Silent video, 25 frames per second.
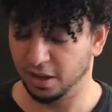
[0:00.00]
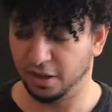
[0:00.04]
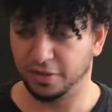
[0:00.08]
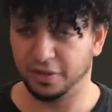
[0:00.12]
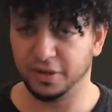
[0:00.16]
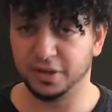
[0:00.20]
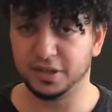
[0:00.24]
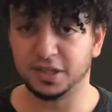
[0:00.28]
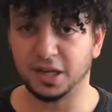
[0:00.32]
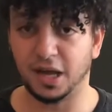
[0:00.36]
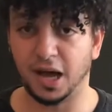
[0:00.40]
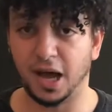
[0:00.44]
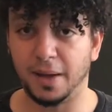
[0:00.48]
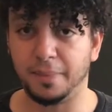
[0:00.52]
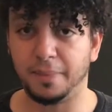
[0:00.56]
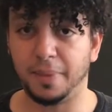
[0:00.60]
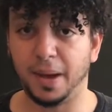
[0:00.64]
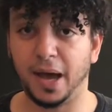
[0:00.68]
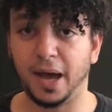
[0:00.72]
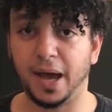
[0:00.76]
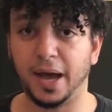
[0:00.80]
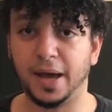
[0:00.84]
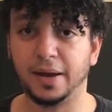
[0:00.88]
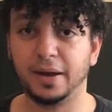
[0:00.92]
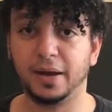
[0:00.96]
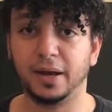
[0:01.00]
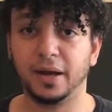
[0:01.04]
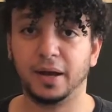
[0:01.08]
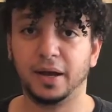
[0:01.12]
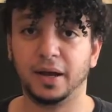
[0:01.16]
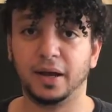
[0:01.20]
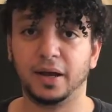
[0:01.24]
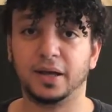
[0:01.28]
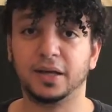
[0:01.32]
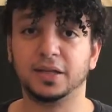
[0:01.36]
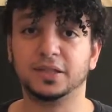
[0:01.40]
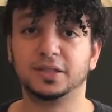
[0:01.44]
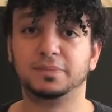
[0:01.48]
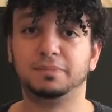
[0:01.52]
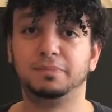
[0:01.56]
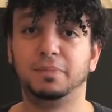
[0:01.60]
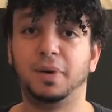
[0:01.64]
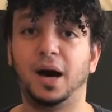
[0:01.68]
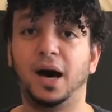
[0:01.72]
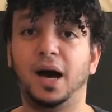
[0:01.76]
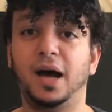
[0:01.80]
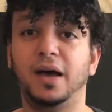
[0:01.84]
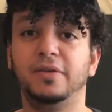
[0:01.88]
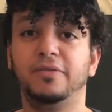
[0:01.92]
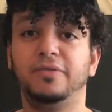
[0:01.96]
This iPad is
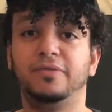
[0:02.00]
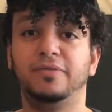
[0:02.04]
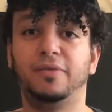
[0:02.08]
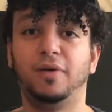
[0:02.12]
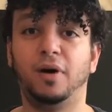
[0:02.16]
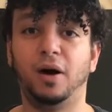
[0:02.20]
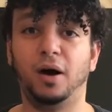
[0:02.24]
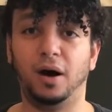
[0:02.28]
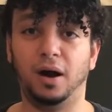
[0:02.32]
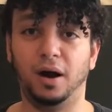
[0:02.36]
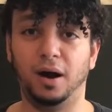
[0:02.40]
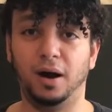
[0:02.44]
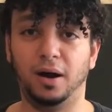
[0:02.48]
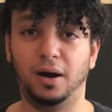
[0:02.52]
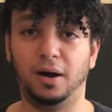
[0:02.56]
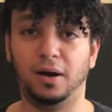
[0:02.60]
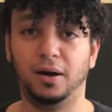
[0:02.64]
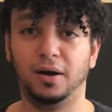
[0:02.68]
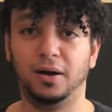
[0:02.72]
by far